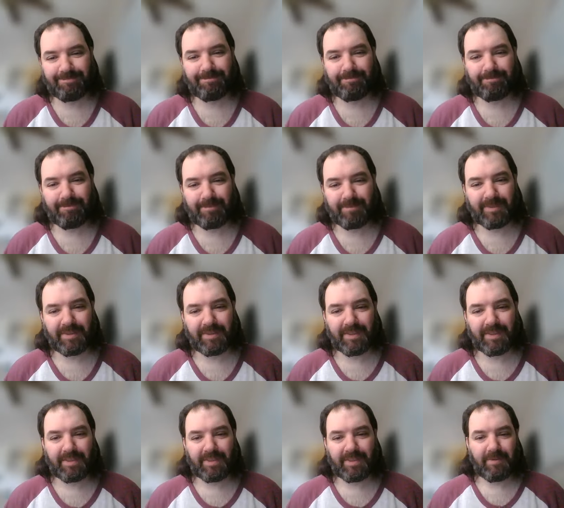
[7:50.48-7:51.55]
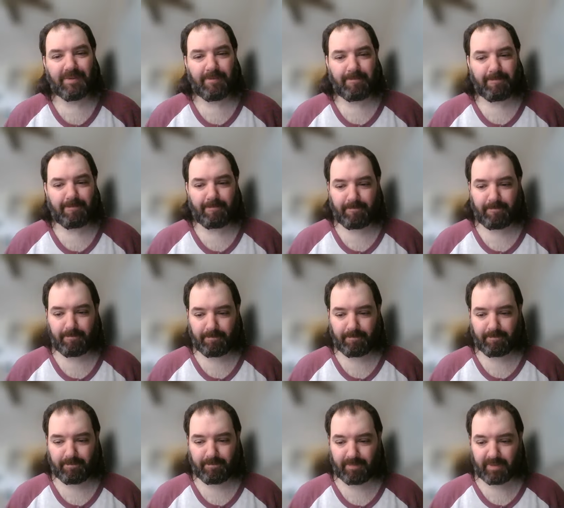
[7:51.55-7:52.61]

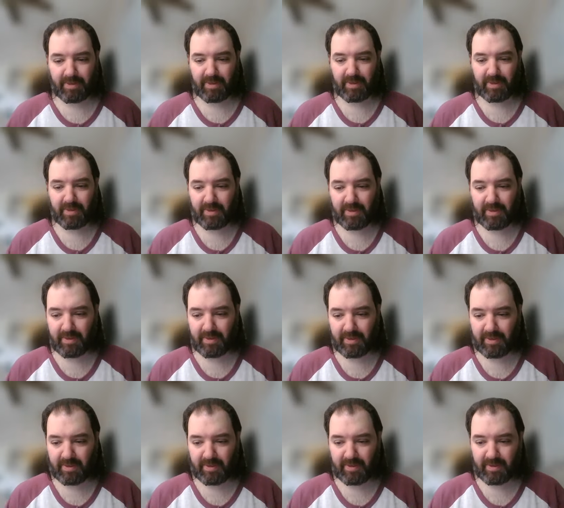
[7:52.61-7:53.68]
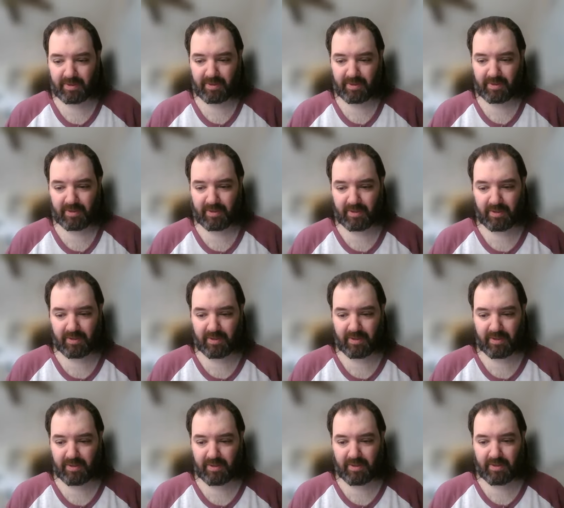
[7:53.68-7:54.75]

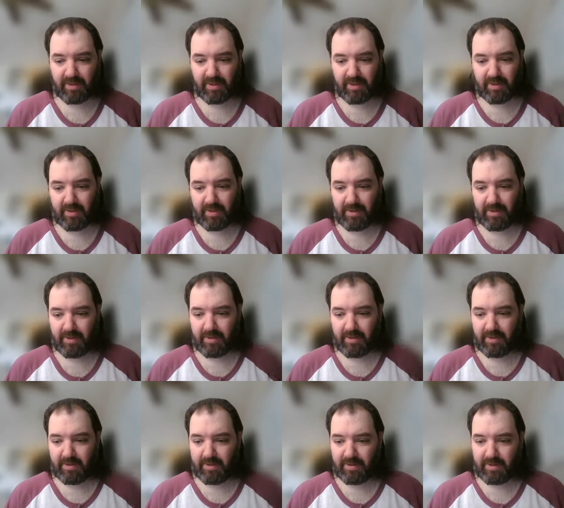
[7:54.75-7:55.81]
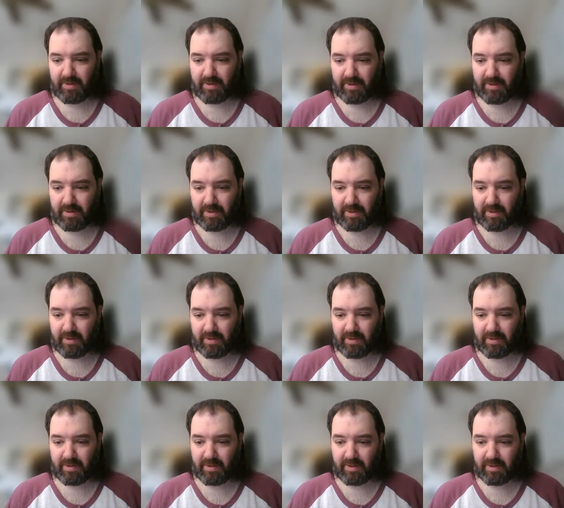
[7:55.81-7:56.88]

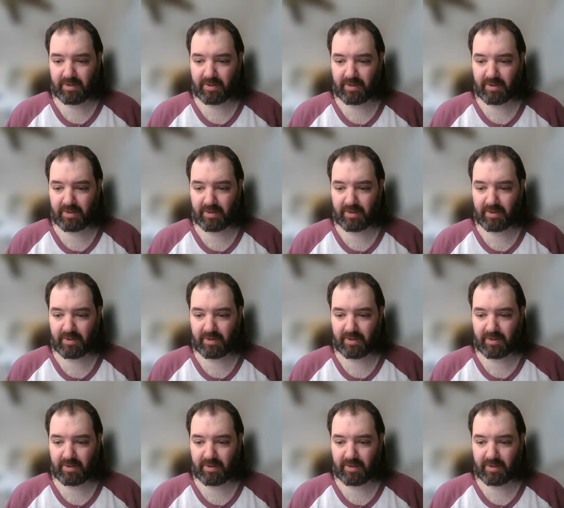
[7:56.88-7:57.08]
Nothing is said.